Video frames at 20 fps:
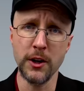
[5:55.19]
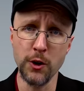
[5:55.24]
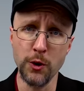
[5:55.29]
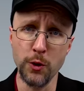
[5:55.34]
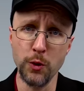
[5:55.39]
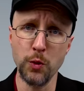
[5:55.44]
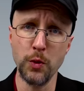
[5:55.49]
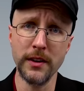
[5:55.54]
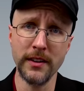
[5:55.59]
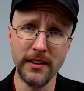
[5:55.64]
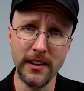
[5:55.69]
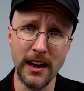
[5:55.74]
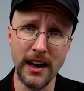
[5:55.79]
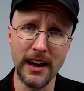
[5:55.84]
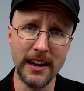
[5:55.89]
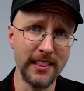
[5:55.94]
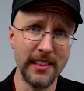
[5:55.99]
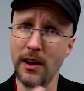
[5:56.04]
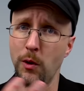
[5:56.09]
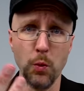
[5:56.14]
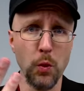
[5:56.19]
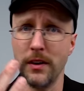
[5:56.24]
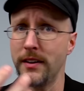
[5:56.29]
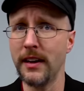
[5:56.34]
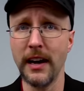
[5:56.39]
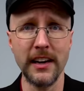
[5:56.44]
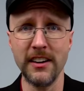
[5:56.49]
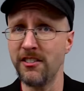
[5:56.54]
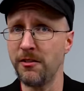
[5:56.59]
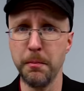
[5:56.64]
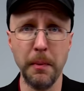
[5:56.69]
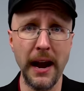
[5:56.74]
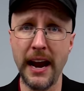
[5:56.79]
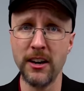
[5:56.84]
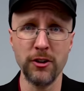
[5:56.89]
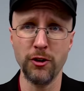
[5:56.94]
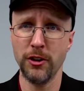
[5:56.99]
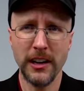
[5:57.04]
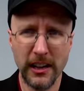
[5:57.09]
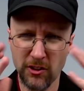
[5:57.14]
You and I, that one night of
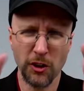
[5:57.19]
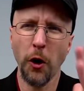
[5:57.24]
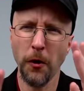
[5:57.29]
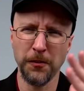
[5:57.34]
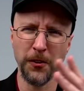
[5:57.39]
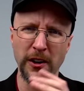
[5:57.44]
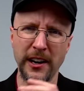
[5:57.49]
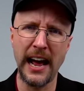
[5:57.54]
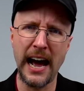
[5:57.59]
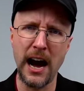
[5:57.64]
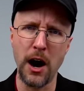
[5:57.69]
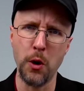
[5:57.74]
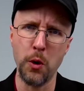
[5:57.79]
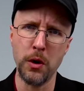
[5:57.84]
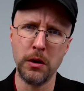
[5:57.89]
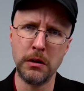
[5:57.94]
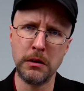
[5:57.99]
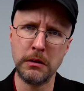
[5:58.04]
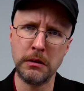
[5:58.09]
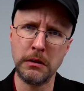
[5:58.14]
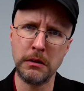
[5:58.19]
passion, it's over now.